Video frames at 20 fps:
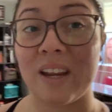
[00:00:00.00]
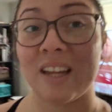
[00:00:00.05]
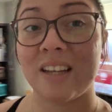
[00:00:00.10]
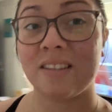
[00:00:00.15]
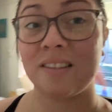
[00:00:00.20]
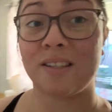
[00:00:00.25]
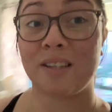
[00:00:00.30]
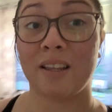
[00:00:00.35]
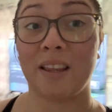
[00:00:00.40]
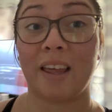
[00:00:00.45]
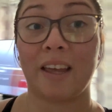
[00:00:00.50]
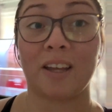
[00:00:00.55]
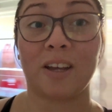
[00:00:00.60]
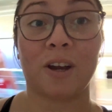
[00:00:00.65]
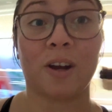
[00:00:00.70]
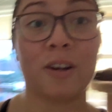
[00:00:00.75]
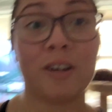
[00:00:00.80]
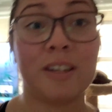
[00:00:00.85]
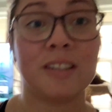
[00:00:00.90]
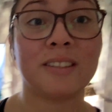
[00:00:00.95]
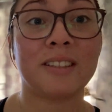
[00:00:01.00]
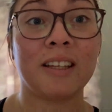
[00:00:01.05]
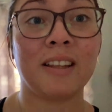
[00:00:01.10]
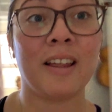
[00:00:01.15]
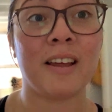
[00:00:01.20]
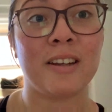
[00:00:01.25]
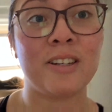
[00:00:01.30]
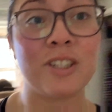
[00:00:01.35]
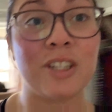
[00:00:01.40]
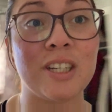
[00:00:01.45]
into like courtesy
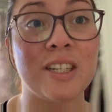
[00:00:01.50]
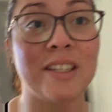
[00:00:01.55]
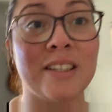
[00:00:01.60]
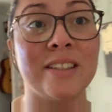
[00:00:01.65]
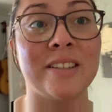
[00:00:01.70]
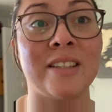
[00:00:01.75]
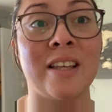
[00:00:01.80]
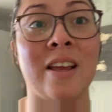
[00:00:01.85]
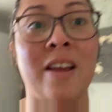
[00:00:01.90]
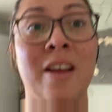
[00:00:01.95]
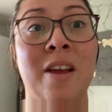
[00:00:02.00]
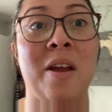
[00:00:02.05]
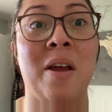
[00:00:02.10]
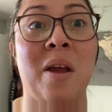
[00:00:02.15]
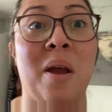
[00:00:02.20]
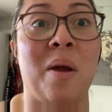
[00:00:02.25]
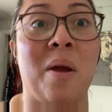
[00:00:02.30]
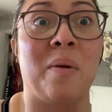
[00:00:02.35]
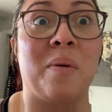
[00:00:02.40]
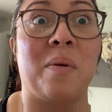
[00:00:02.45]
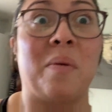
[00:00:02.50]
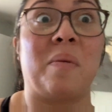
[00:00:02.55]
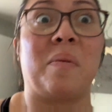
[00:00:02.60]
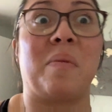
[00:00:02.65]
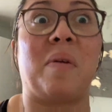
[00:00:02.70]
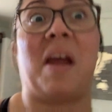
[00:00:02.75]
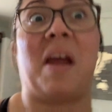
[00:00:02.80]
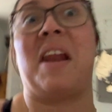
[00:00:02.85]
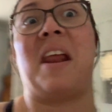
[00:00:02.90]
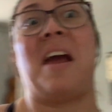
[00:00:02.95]
lunges
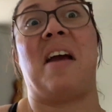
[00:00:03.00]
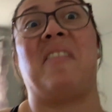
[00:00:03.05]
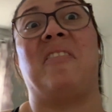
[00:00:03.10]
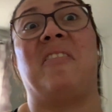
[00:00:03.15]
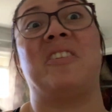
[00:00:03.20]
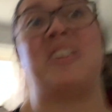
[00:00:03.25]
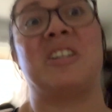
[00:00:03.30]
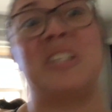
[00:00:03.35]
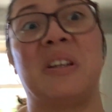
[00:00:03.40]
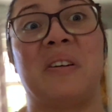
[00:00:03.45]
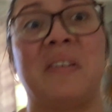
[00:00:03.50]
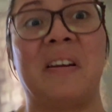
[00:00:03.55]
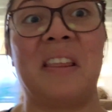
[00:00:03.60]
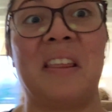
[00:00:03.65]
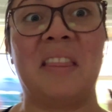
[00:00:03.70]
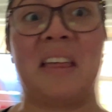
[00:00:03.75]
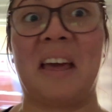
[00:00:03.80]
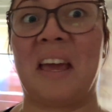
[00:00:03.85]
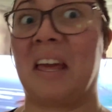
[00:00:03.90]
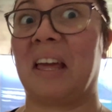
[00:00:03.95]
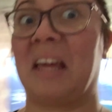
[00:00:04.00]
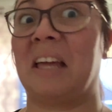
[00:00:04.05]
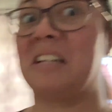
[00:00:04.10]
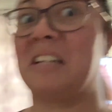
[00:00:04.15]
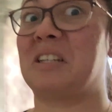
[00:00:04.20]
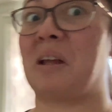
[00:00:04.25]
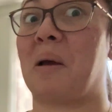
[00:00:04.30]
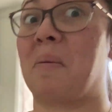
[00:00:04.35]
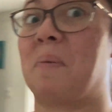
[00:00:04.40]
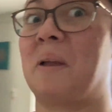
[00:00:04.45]
right after doing like
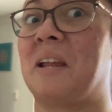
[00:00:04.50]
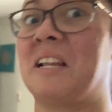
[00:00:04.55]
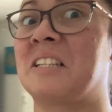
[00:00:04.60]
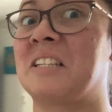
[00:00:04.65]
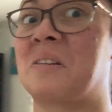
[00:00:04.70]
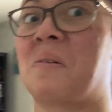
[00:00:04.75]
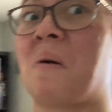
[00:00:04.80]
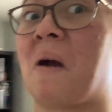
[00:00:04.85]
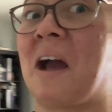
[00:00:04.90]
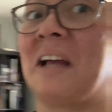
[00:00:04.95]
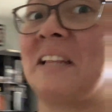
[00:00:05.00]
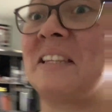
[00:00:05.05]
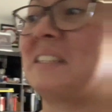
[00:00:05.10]
jumping squats,